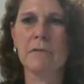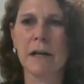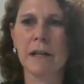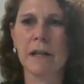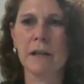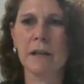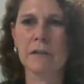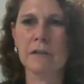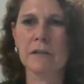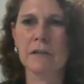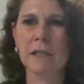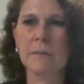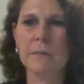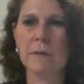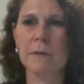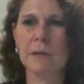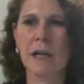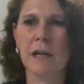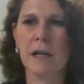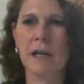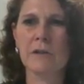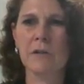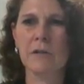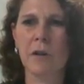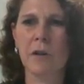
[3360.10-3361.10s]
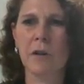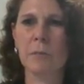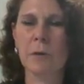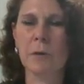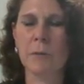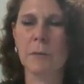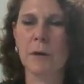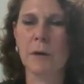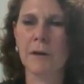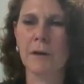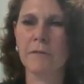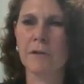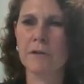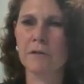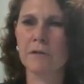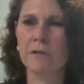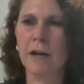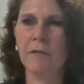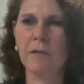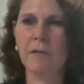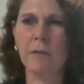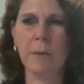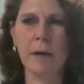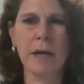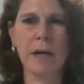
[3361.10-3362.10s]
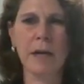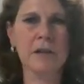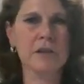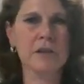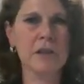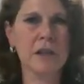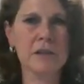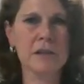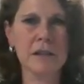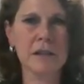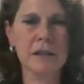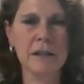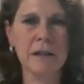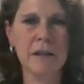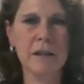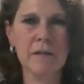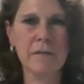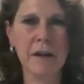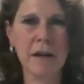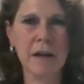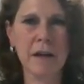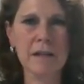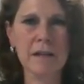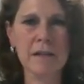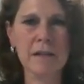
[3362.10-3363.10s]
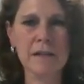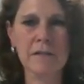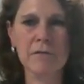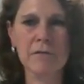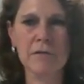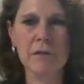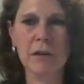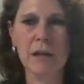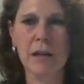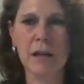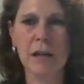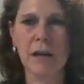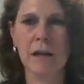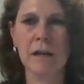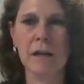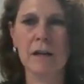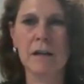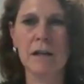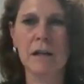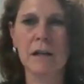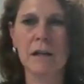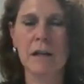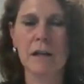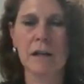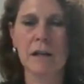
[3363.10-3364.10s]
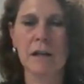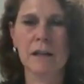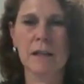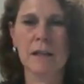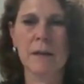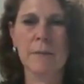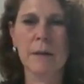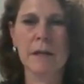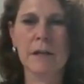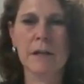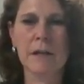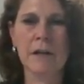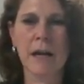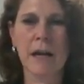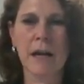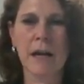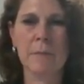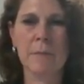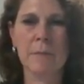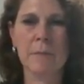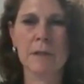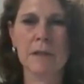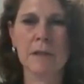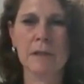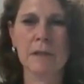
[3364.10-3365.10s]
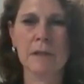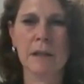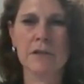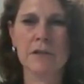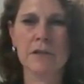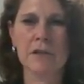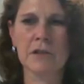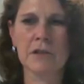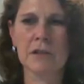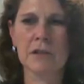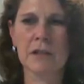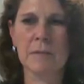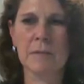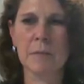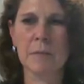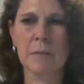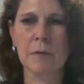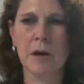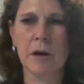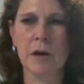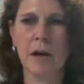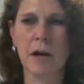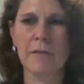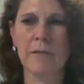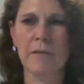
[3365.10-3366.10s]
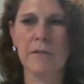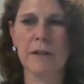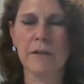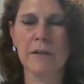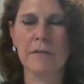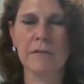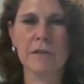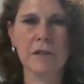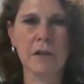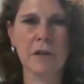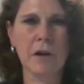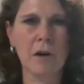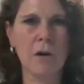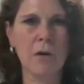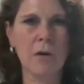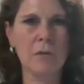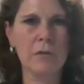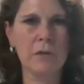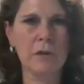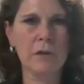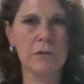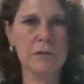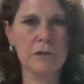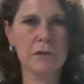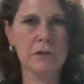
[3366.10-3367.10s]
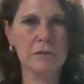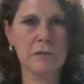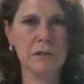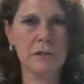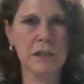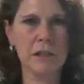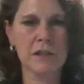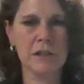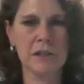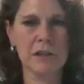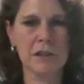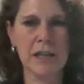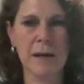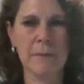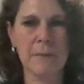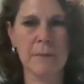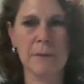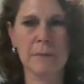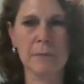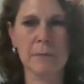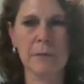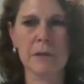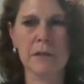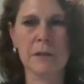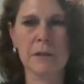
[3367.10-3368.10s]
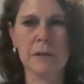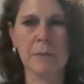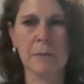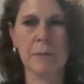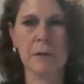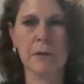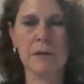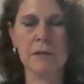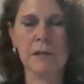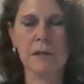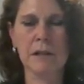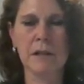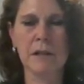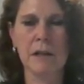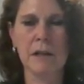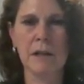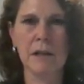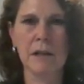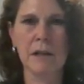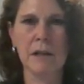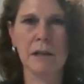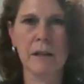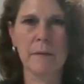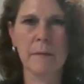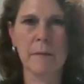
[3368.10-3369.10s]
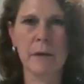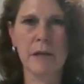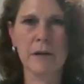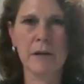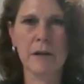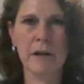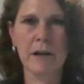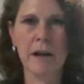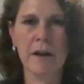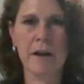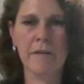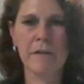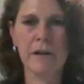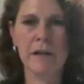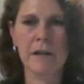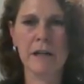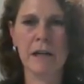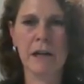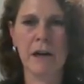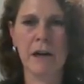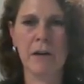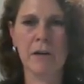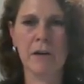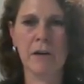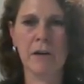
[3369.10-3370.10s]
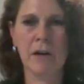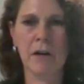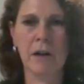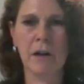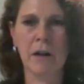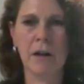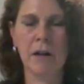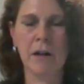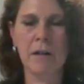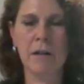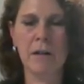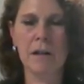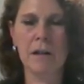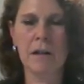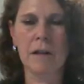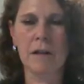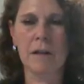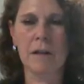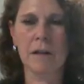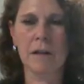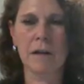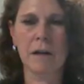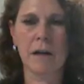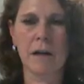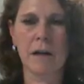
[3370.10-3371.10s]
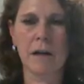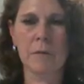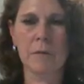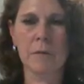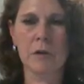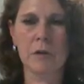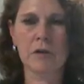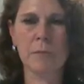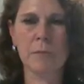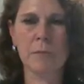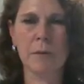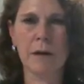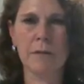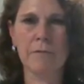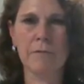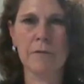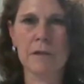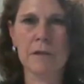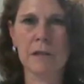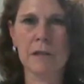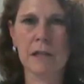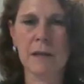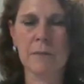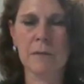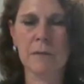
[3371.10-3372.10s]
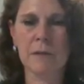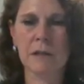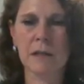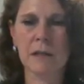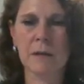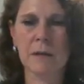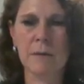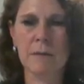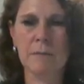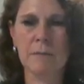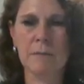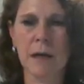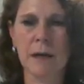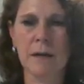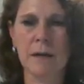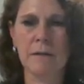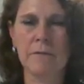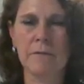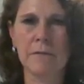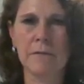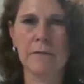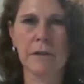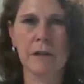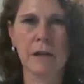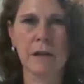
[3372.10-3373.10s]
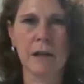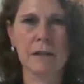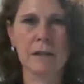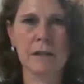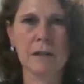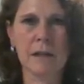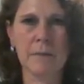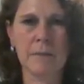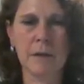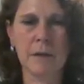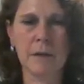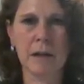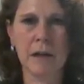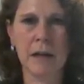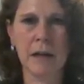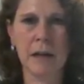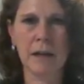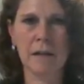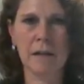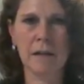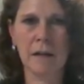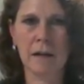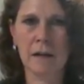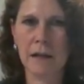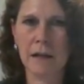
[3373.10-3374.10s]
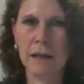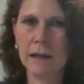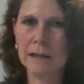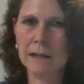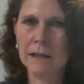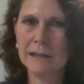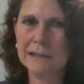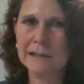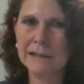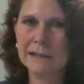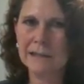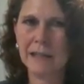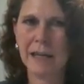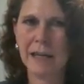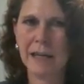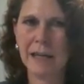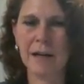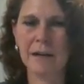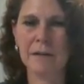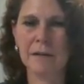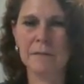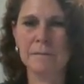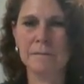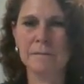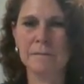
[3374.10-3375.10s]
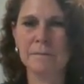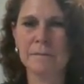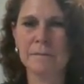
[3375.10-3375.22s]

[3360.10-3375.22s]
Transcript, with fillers: regular sleep schedule, prepare for travel by adjusting in advance if you can, limit your naps unless you're sleep deprived. If so, use strategic napping principles, limit your caffeine and alcohol, use your bed for sleep, sleep in bed. If you're not sleeping or getting lucky, get out.